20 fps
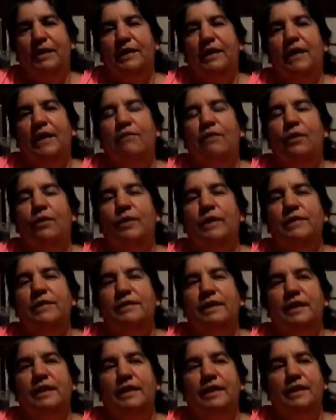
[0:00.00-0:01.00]
they've always
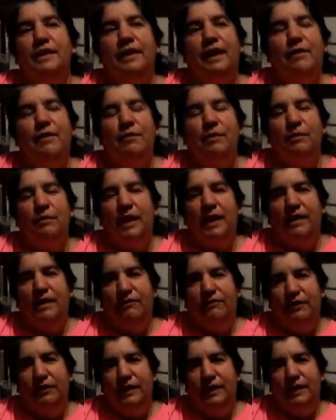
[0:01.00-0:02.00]
said they were
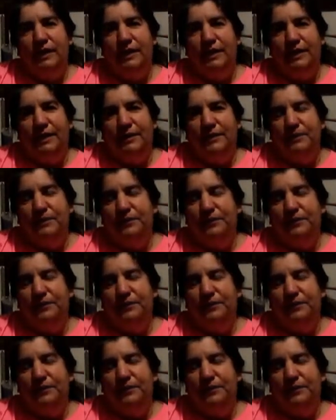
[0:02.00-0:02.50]
Blackfoot Indian.